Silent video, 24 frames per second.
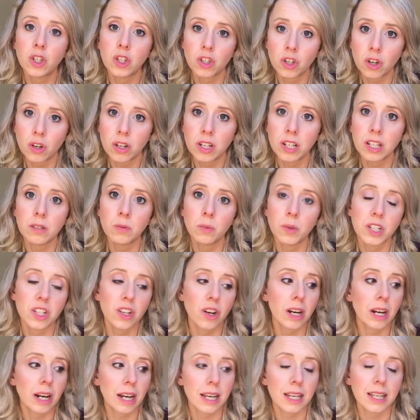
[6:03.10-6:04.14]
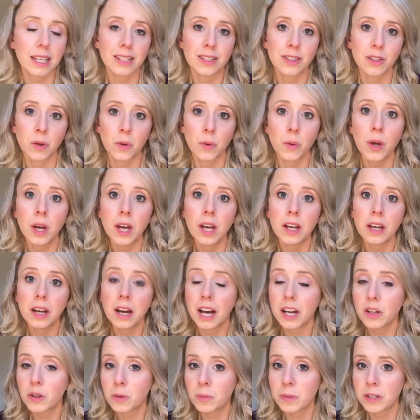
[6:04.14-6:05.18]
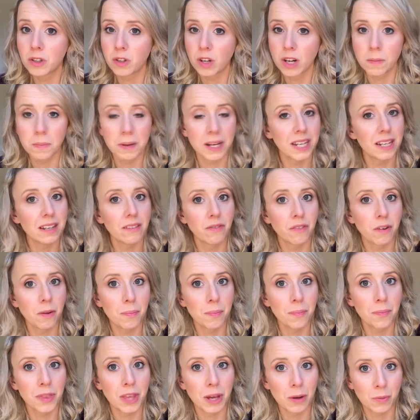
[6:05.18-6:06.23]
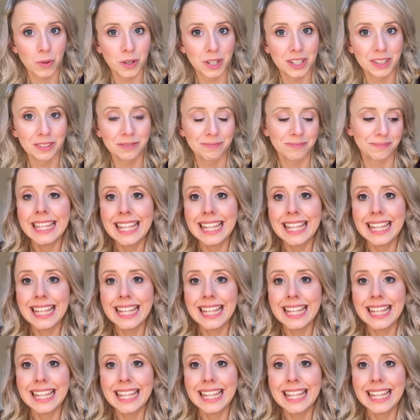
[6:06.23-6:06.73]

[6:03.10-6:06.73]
to charity, which I like, so I normally try to buy it from that one.